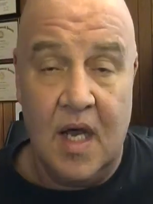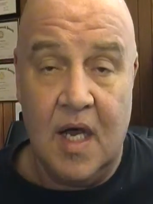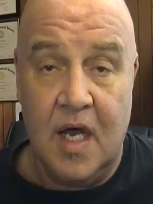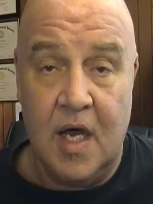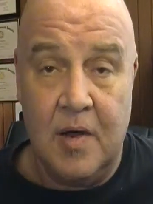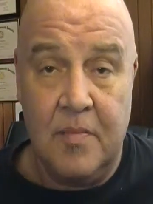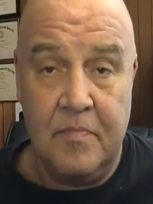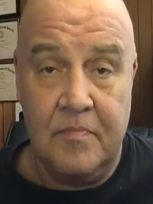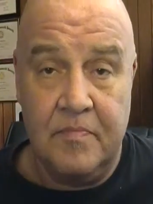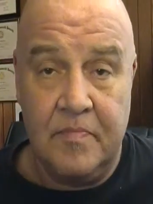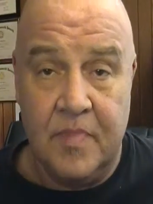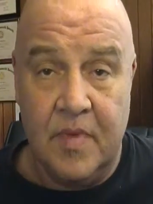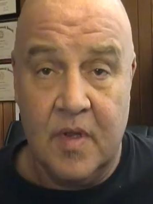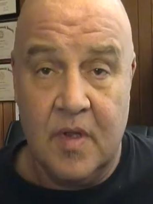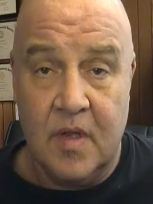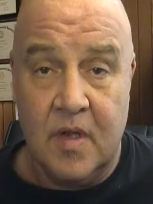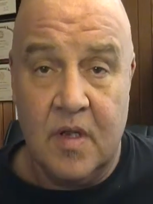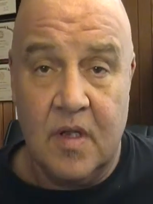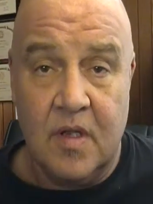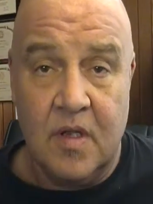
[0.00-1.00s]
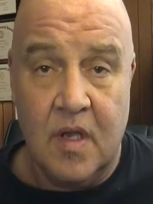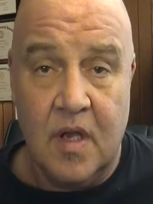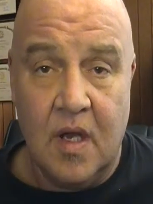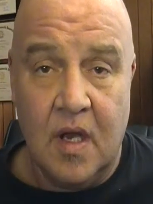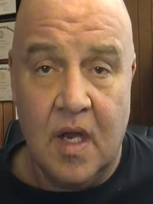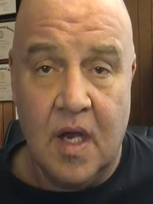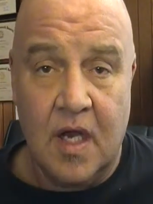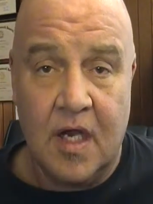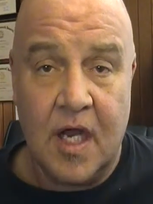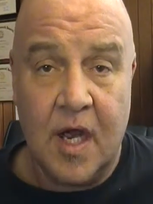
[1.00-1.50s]

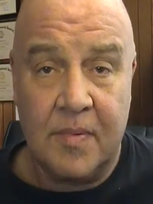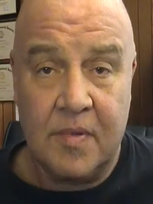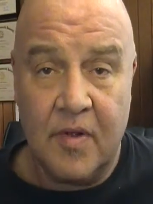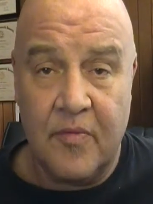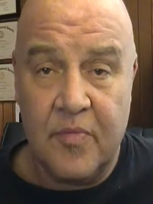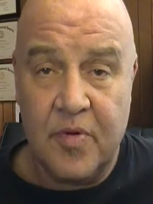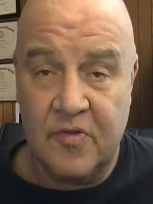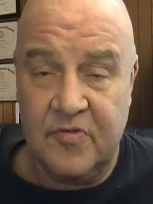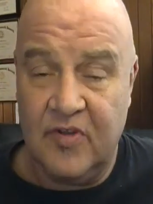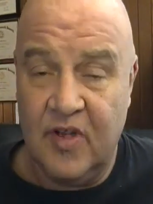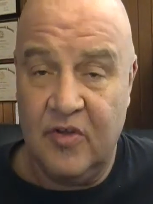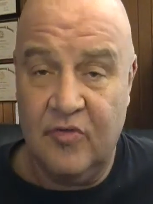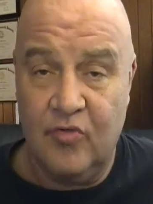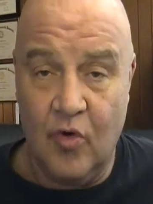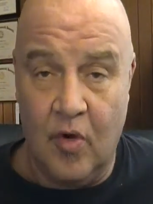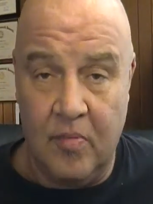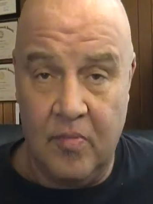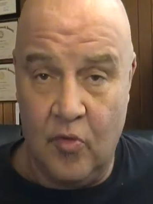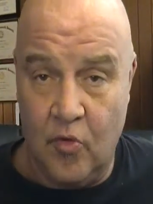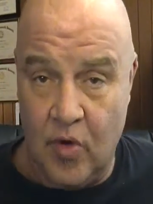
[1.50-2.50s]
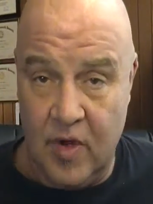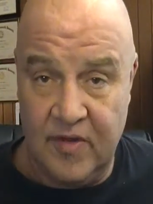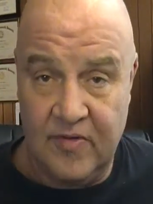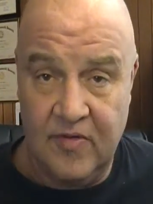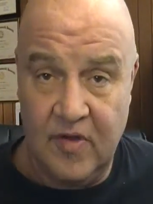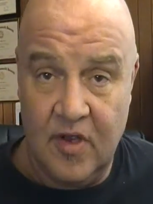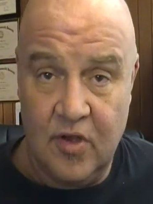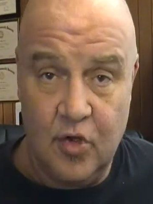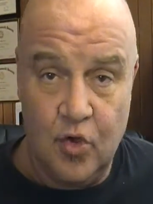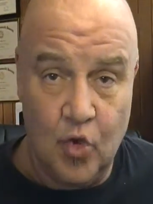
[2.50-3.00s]
A couple of procedural points.